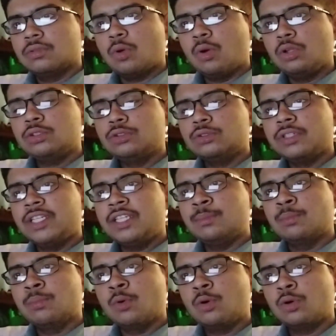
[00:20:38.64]
Also, in
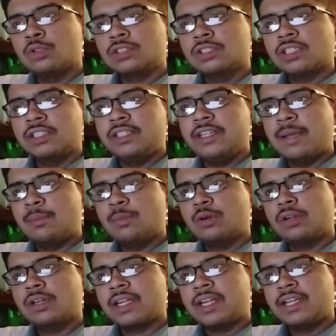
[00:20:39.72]
most
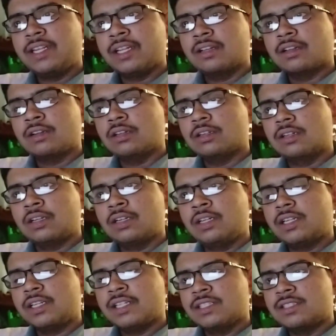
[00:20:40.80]
democratic
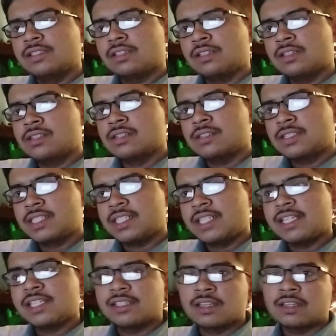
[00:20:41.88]
countries, a
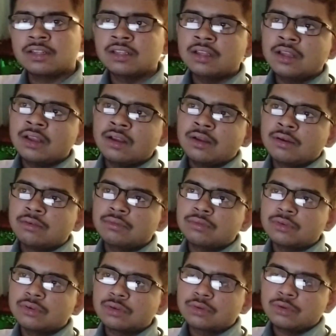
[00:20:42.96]
citizen
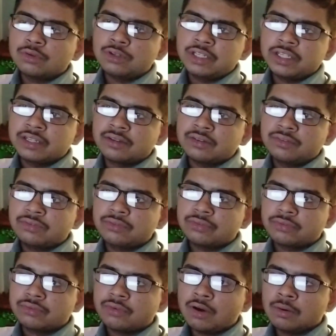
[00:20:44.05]
who could
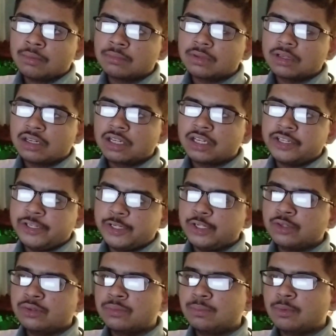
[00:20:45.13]
form a
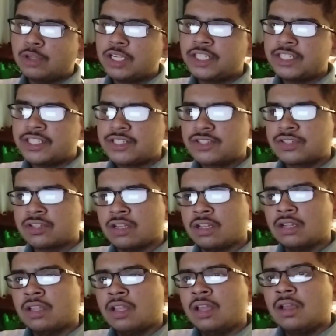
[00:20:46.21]
new political
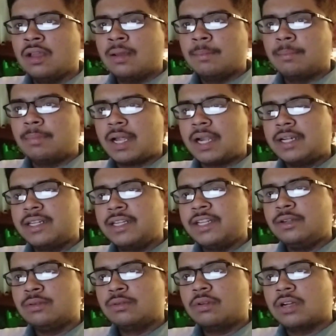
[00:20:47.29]

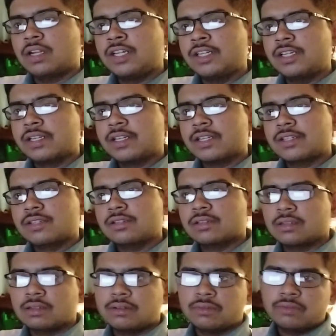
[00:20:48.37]
party to contest
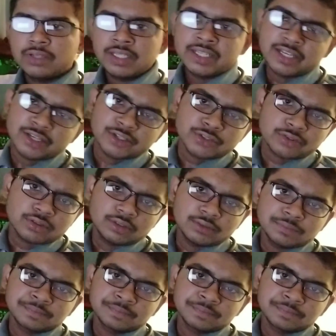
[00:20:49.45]
election.